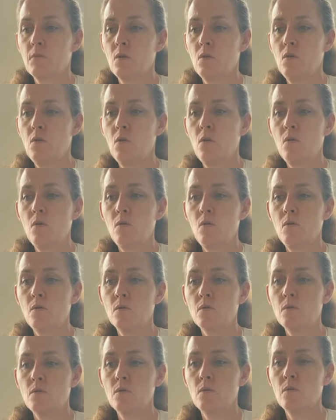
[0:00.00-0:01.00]

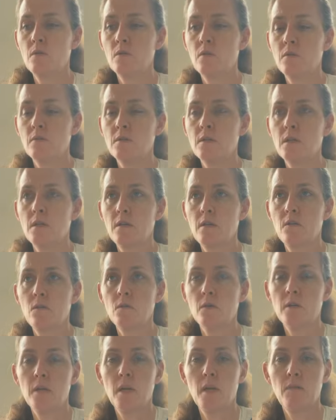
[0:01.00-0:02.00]
goals, or in
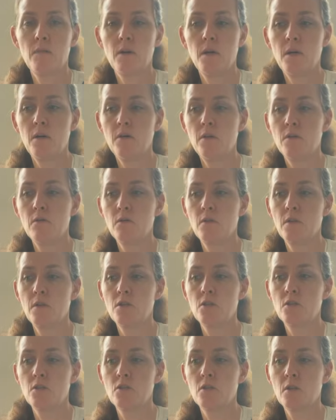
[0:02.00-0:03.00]
order to have a healthy
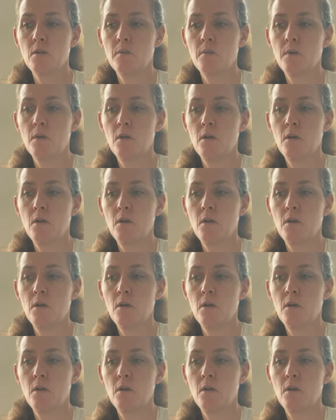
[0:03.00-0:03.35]
relationship,